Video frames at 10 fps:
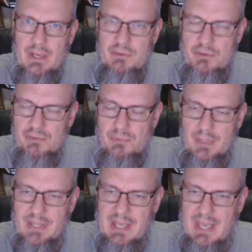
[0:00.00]
just
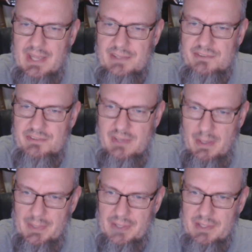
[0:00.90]
really can't
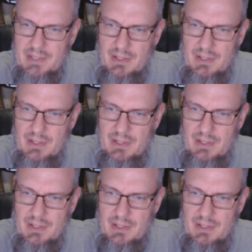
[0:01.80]
stomach